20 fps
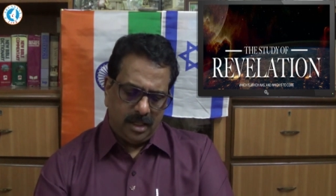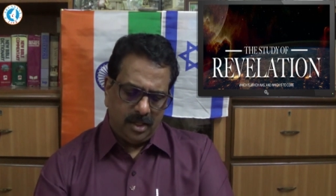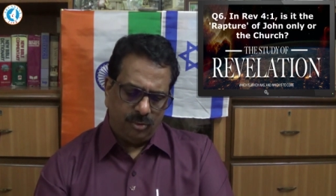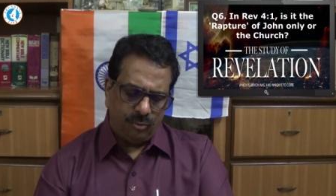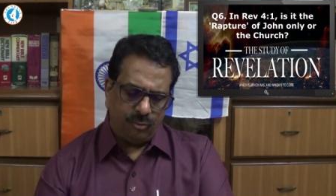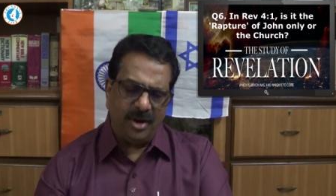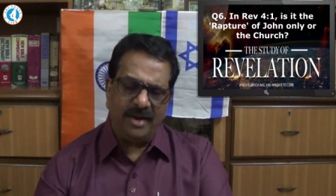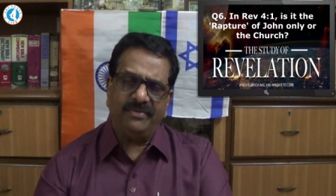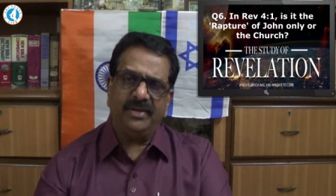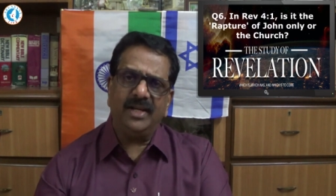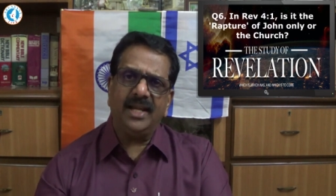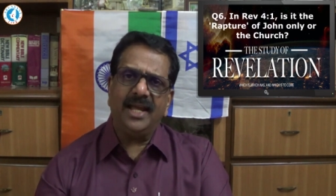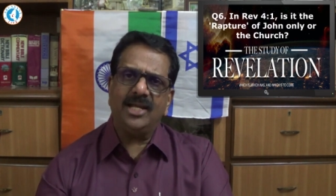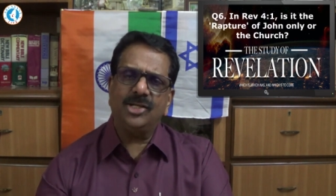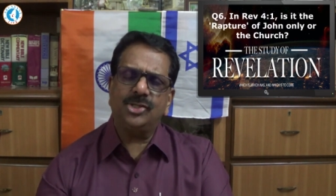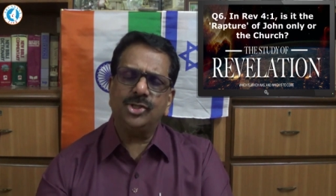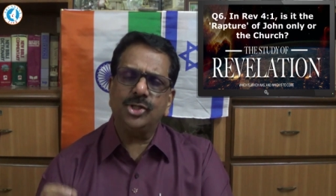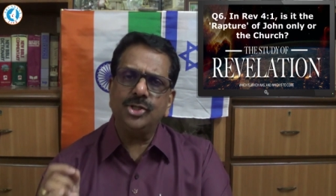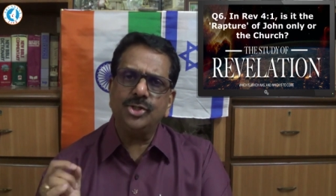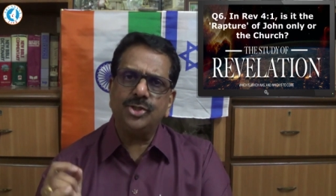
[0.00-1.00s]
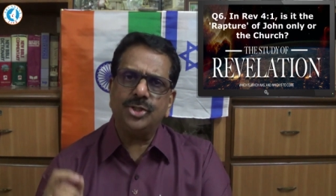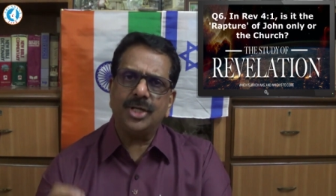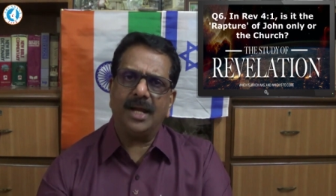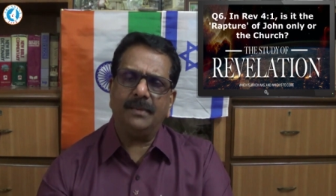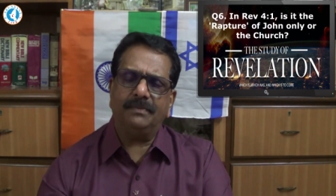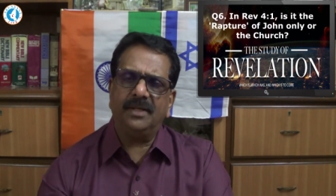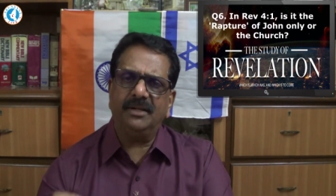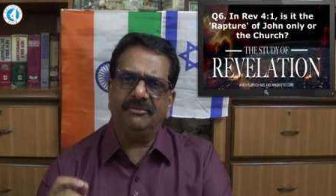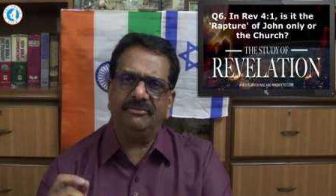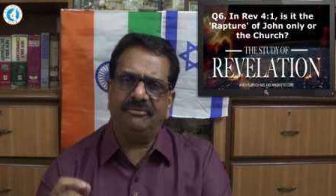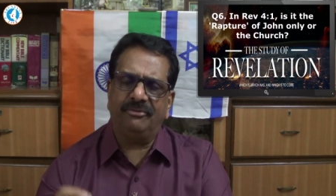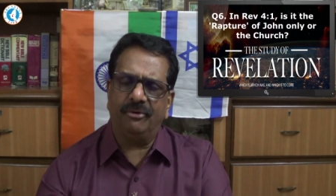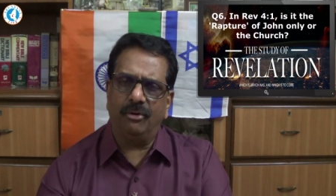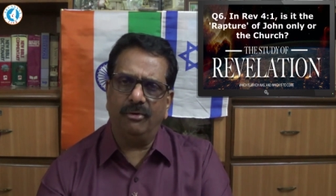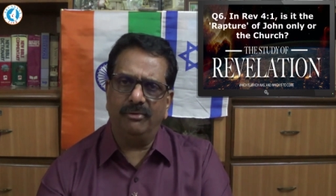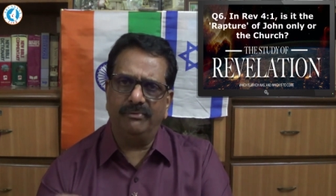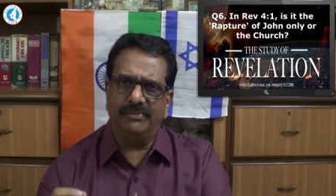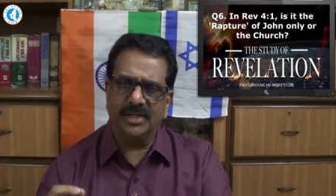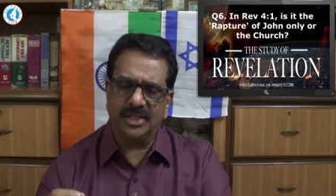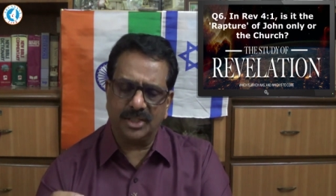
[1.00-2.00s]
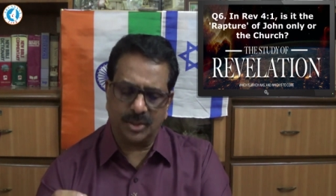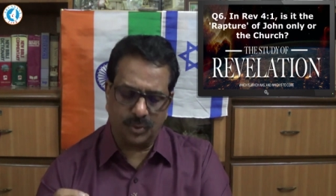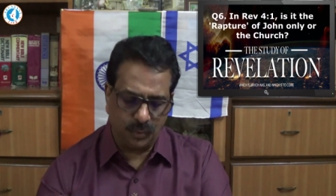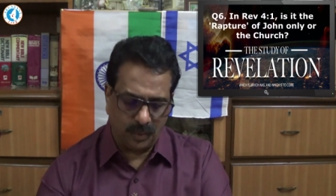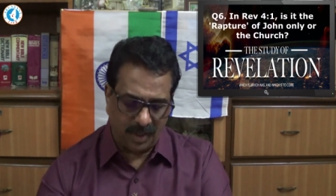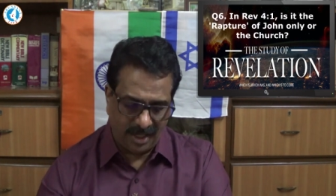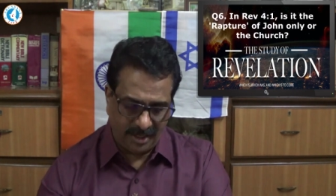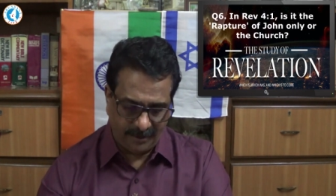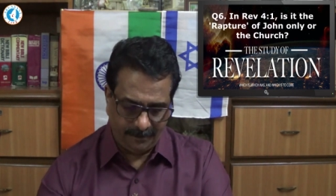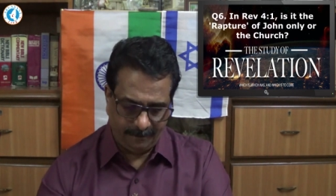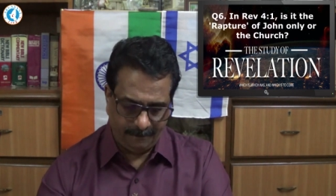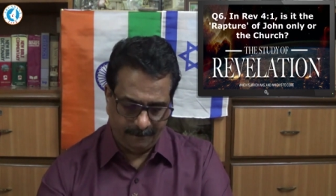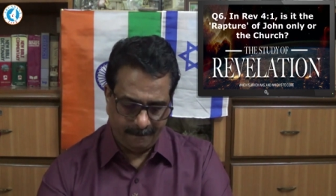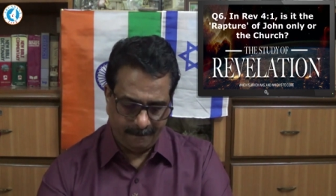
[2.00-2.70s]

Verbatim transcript: Revelation chapter 4 verse 1.